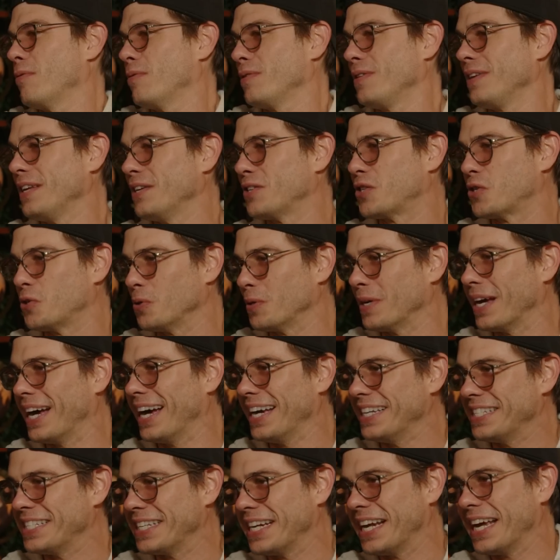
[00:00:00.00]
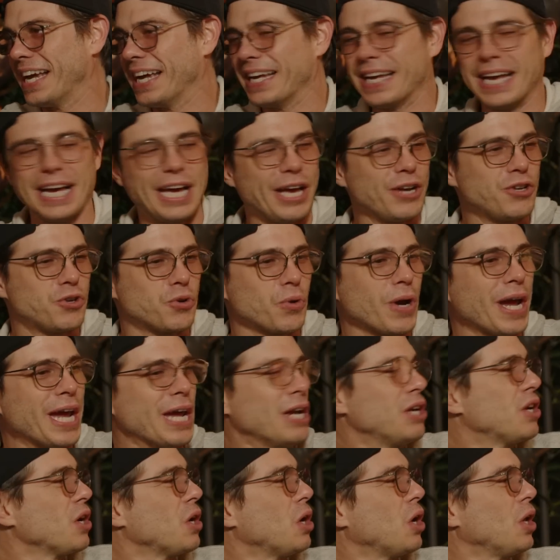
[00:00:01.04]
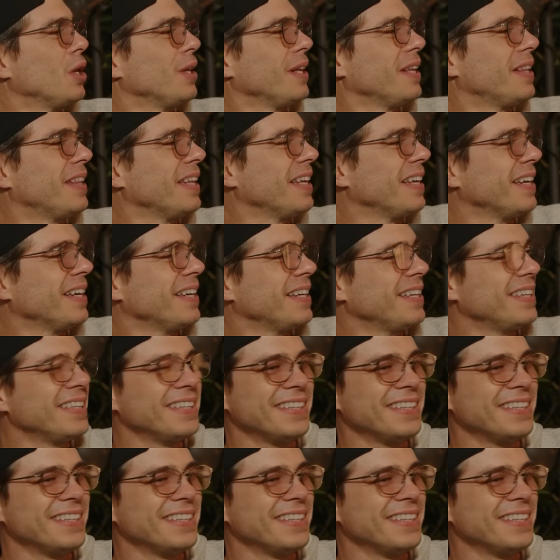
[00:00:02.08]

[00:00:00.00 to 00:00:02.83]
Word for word: that with these two guys that I yeah. I drained all of the. Uh,